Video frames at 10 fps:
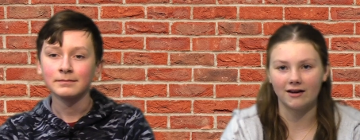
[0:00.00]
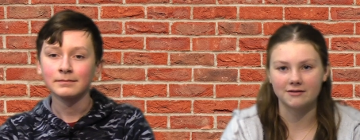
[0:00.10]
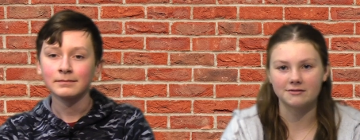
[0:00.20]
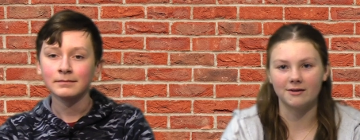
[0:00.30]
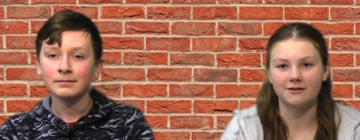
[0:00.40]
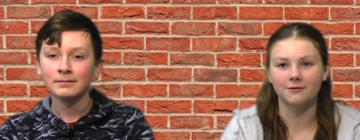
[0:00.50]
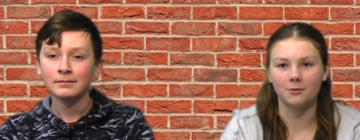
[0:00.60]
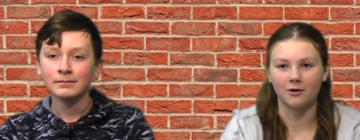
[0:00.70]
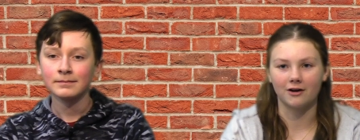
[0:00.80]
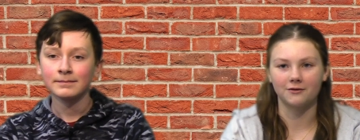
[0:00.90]
Speaker 1: announcements
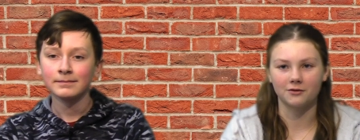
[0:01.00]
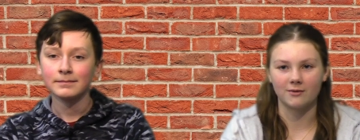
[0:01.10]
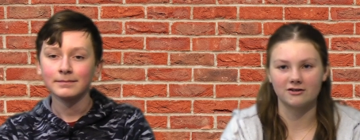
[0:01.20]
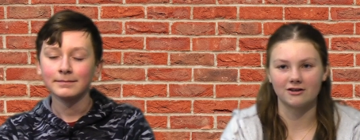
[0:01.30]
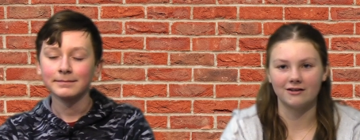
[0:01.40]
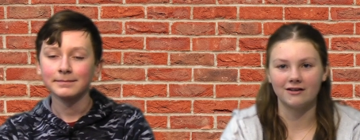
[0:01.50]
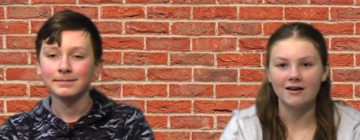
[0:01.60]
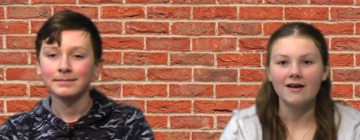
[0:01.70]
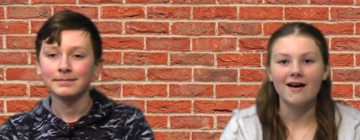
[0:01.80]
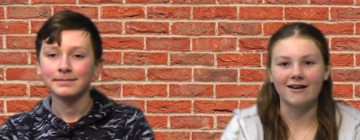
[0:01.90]
for more information.
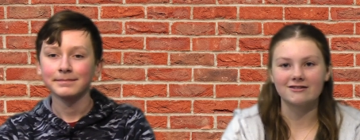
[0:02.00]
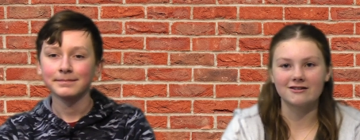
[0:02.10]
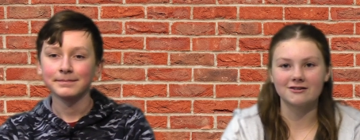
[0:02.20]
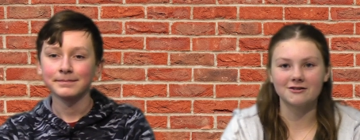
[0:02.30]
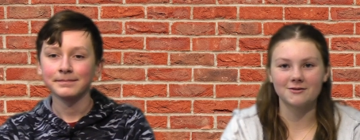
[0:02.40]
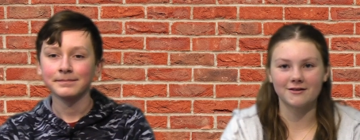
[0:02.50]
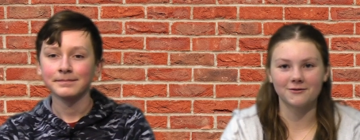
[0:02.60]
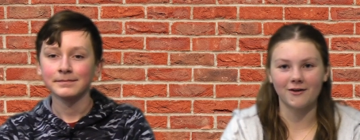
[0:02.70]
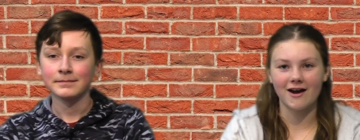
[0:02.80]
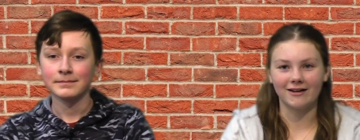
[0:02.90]
Essays are due
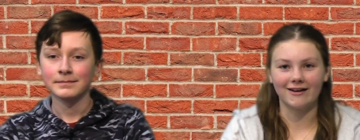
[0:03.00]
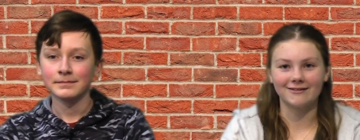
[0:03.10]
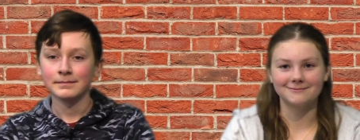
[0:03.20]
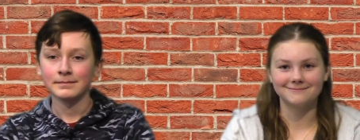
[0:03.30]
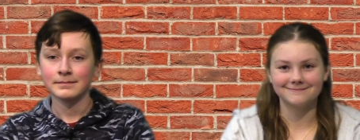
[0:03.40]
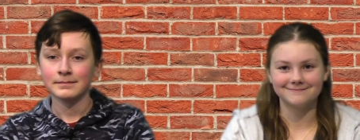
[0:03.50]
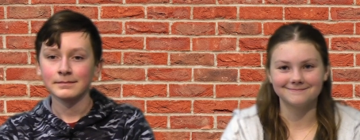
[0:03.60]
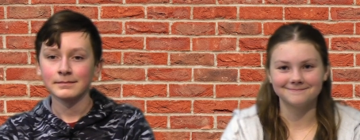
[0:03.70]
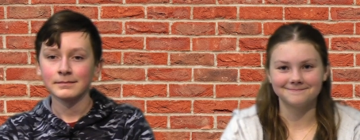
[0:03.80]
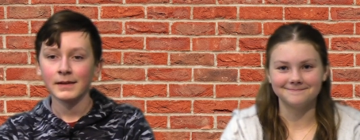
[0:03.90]
this Friday.
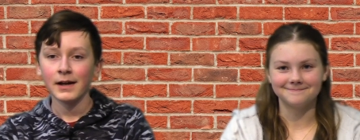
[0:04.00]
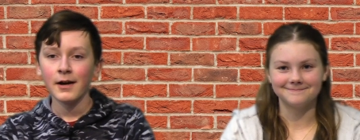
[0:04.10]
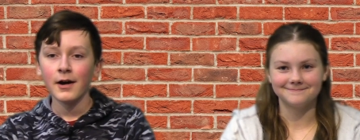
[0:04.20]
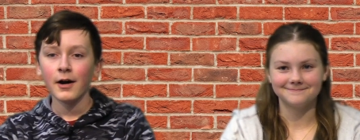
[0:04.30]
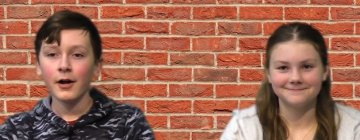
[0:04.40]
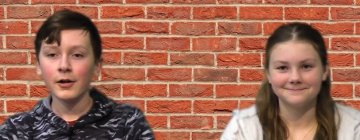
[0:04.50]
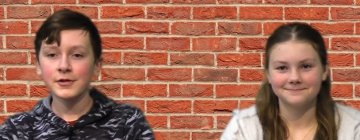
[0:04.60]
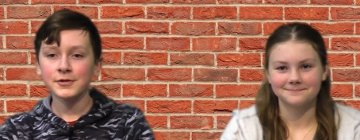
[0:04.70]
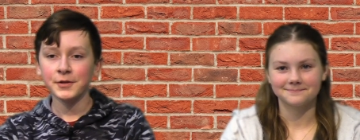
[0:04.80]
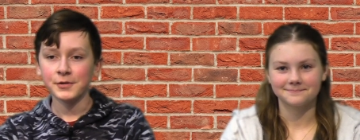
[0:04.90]

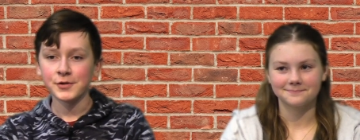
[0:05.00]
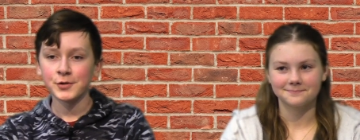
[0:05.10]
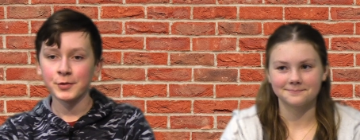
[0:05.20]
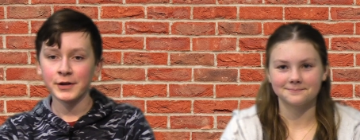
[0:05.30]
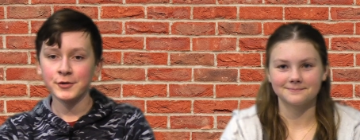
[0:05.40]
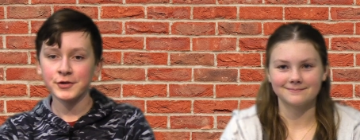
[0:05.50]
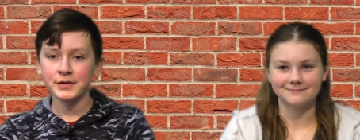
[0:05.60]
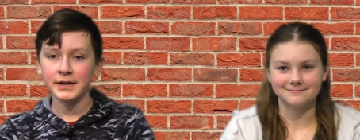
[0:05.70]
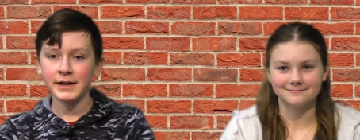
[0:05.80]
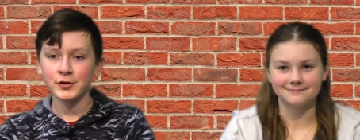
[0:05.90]
Speaker 2: All students who were
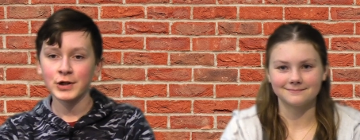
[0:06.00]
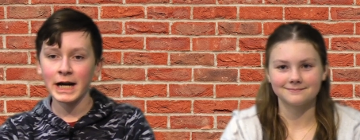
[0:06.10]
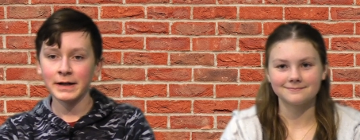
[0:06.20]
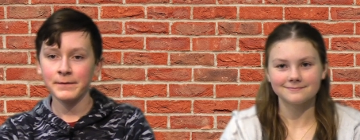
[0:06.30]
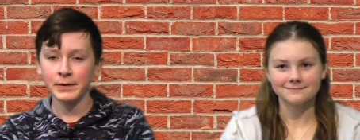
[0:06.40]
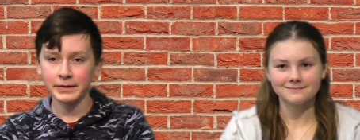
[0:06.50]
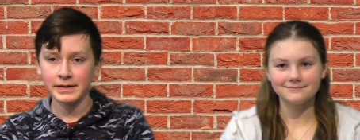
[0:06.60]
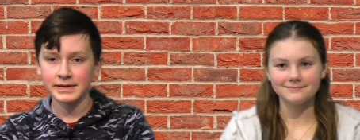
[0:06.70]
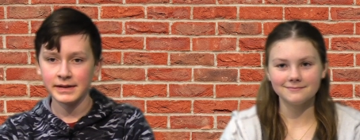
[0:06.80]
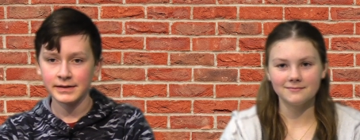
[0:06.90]
interested in track and field
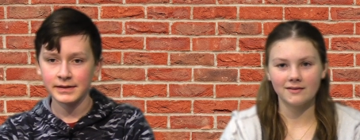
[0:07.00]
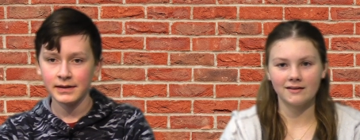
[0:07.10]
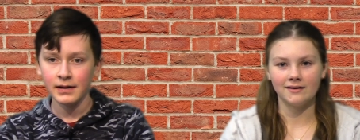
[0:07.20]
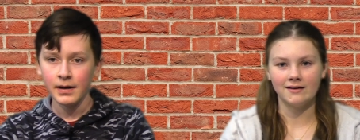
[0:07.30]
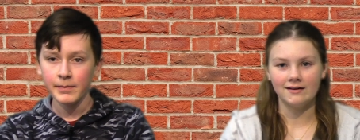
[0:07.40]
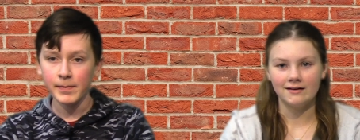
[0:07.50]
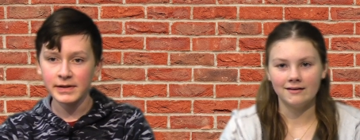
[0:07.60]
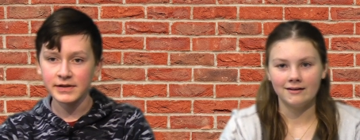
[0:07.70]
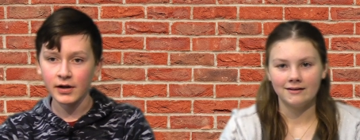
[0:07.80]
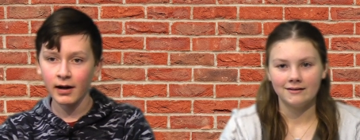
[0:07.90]
this season but
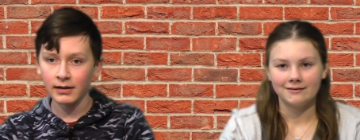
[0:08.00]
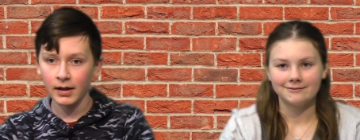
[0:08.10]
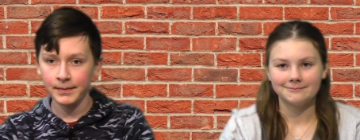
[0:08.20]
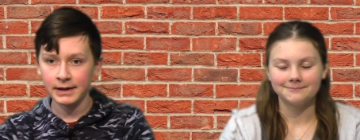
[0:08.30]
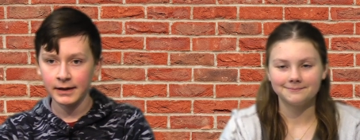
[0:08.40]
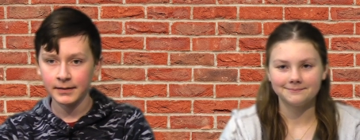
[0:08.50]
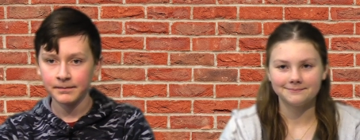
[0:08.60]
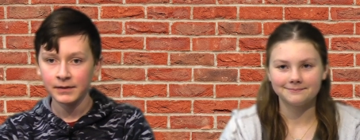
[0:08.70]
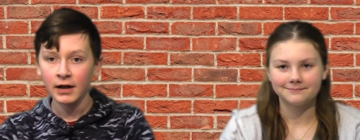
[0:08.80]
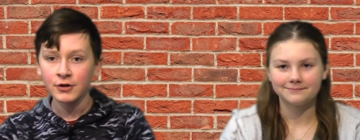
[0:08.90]
missed the call-out
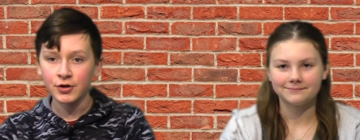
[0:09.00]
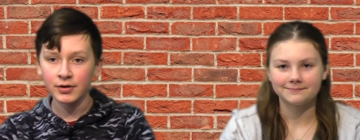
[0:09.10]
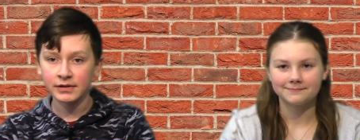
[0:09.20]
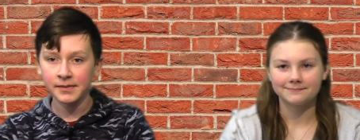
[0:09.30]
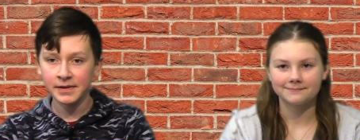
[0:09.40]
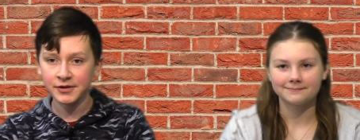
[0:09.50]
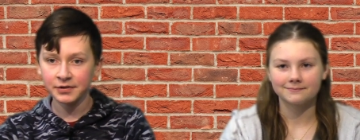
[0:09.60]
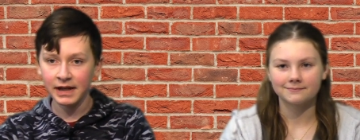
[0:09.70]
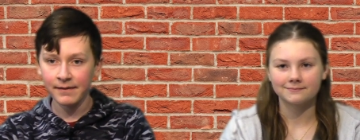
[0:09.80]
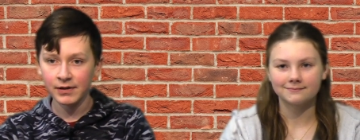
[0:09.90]
meeting should talk to Mr.
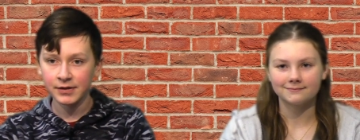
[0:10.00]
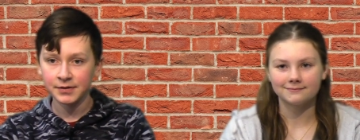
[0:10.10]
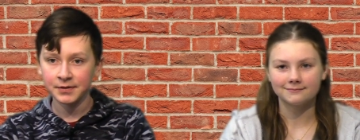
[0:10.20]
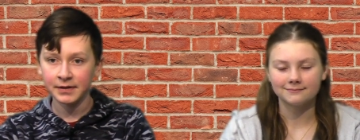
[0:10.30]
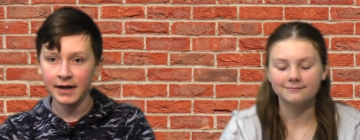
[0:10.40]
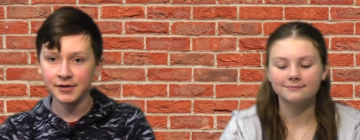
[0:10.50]
Davis during